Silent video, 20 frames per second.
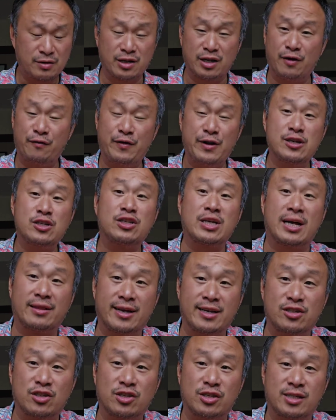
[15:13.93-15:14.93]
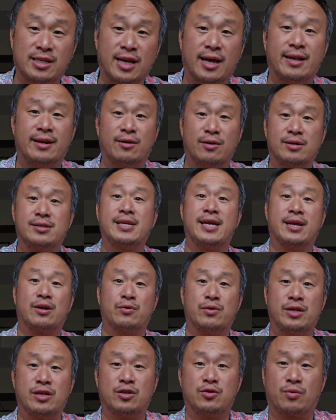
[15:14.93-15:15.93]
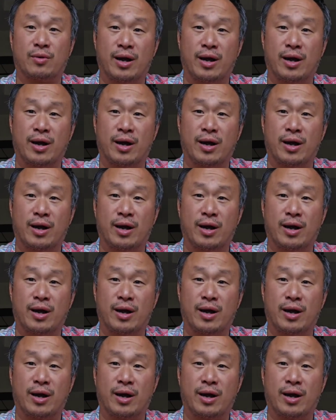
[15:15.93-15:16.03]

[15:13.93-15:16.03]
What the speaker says: didn't finish that Legend set or Antiquities,